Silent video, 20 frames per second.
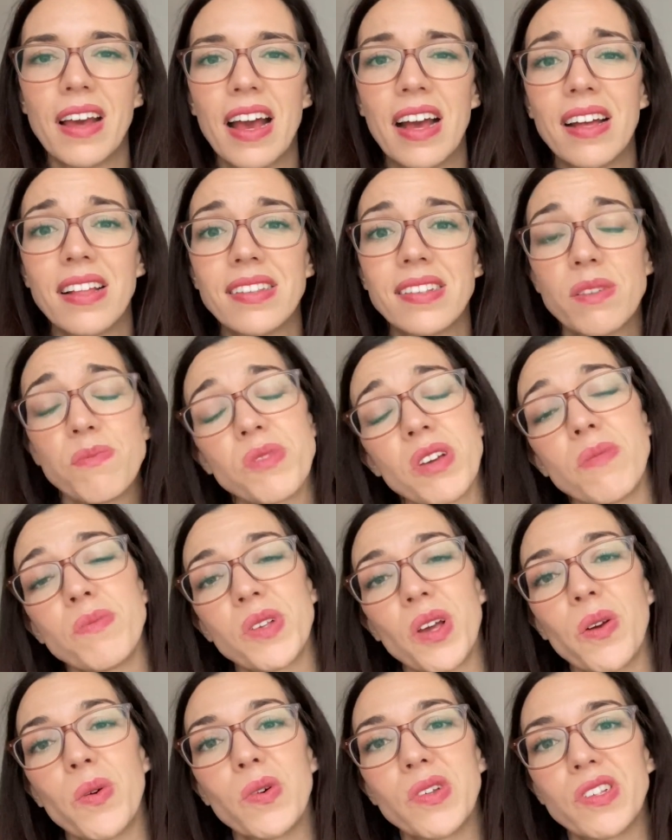And sometimes
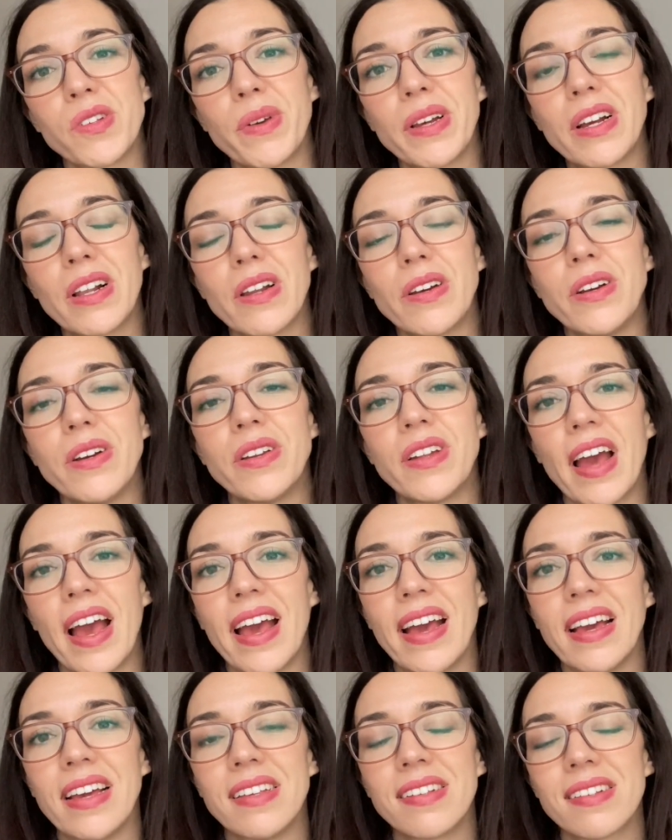I also include
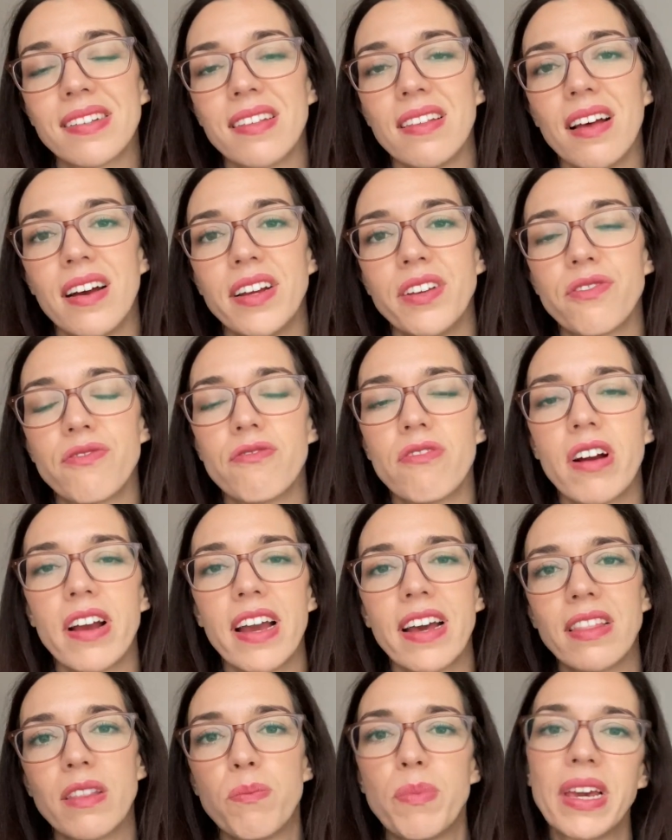a slide right
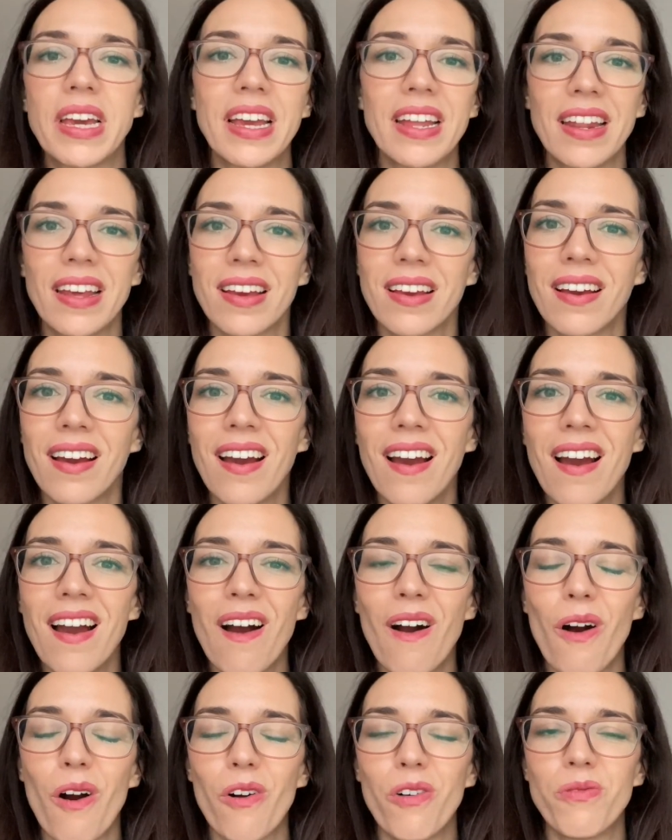at the beginning
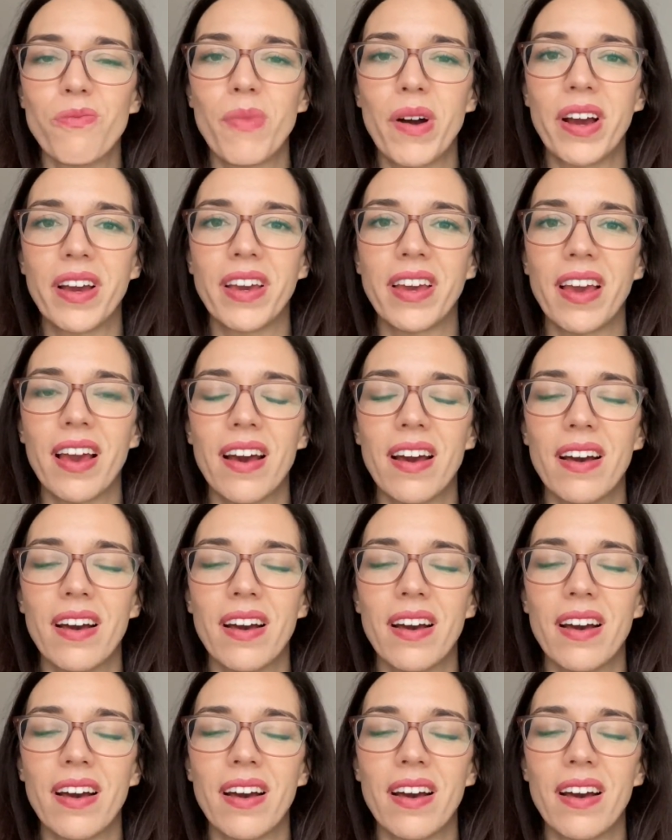of my